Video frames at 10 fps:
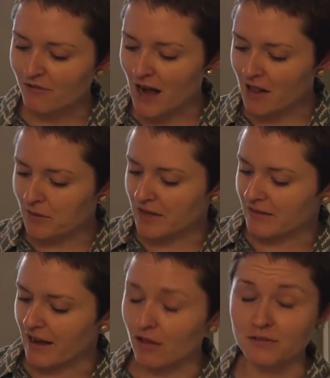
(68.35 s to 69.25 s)
Following
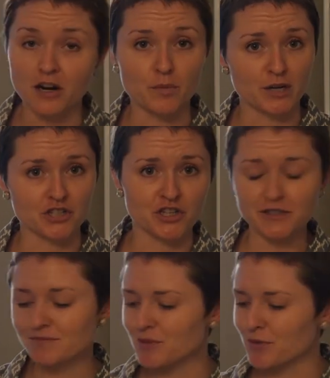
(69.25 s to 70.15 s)
the Alvear
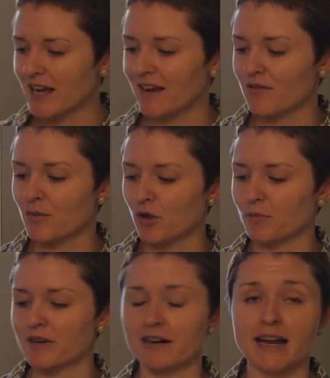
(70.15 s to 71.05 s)
pressure, we have the
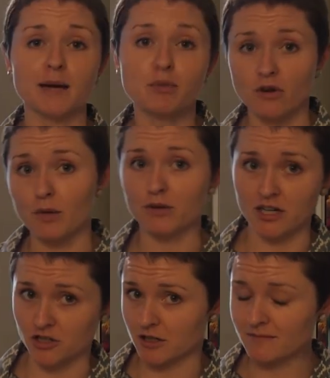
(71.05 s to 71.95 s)
pulmonary Aperol
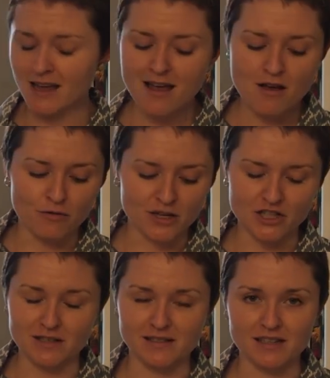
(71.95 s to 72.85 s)
pressure,
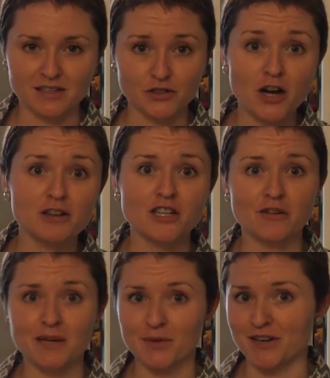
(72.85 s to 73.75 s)
which is a strong
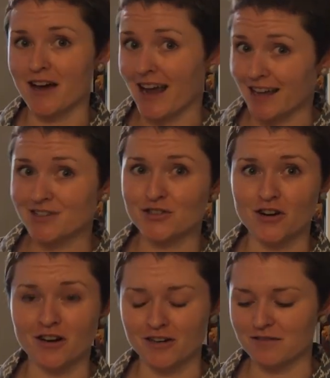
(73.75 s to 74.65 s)
showing, but not as
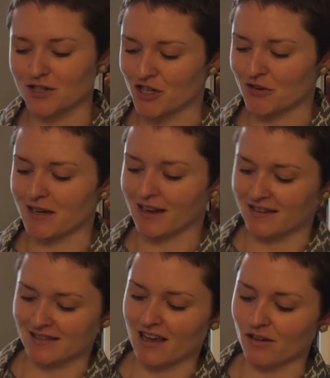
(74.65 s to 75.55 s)
strong of a showing
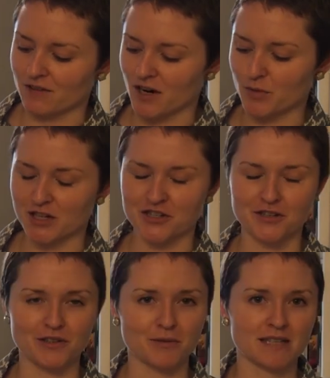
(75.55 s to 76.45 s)
as the Alvear pressure
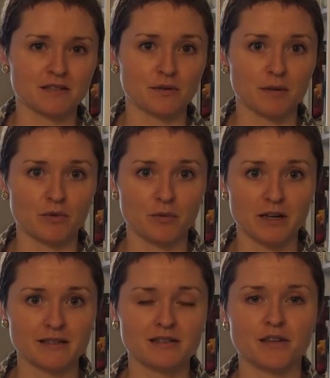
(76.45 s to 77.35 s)
in the West Zone number
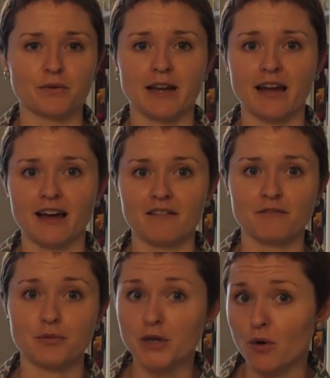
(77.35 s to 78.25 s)
1. So we
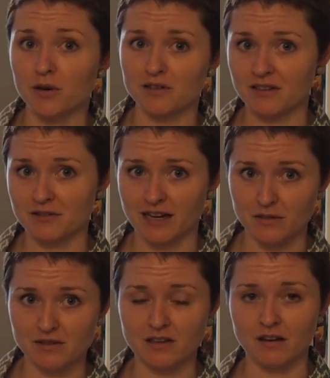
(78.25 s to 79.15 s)
have 3/4 of an
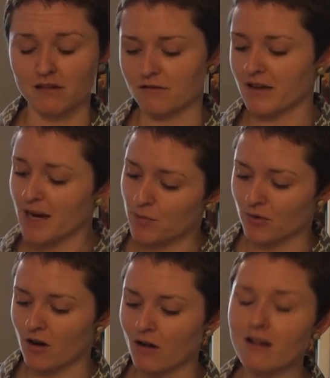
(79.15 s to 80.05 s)
ounce of
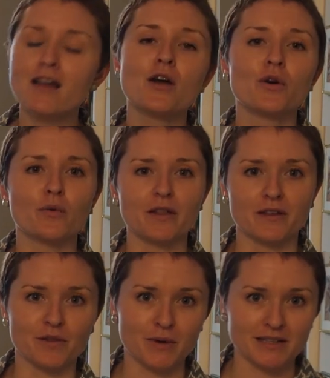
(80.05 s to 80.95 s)
Aperol
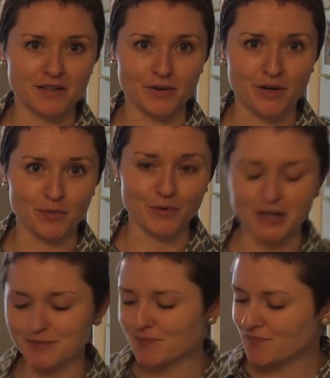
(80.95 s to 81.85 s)
within the West Zone number
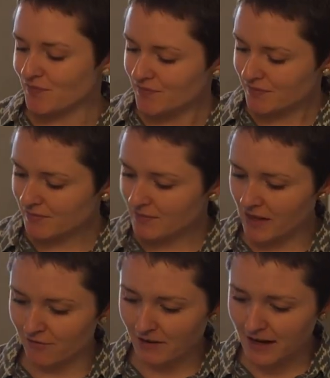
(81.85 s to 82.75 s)
1.
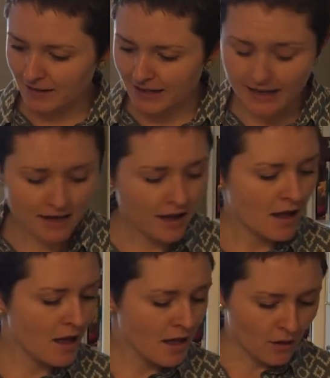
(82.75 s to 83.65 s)
And finally,
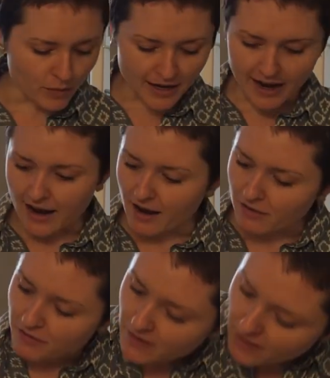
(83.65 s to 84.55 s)
we
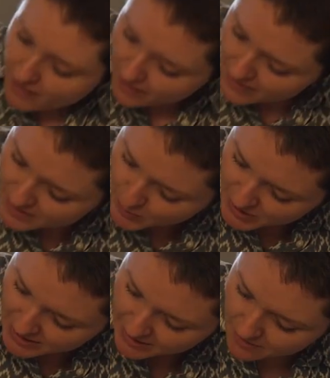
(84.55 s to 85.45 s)
have this
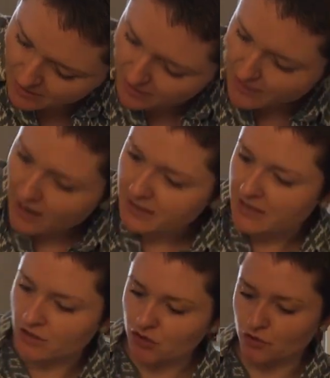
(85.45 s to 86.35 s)
particular
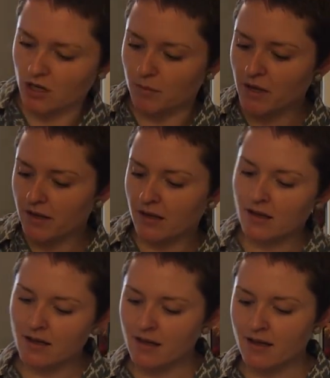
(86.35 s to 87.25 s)
cocktail shrub
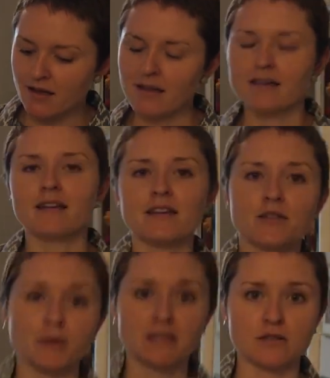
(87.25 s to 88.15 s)

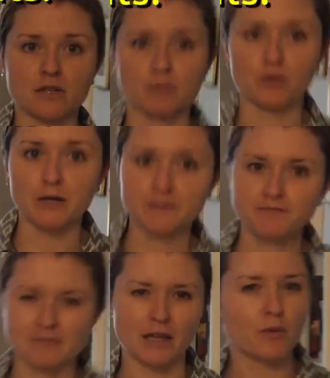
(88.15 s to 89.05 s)
in the West Zone number 1.
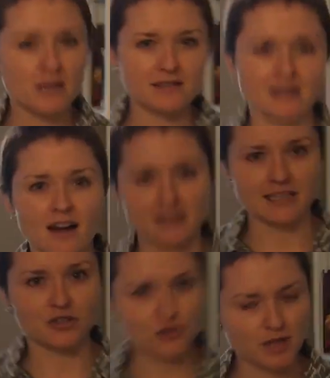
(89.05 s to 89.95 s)
Now, what is a
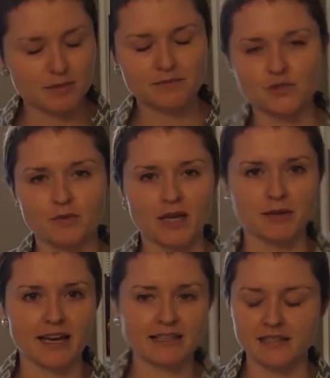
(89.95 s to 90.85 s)
cocktail shrub? You may
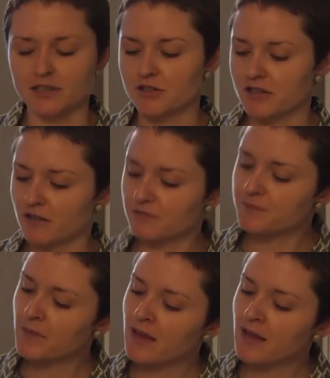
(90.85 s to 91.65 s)
be asking yourself.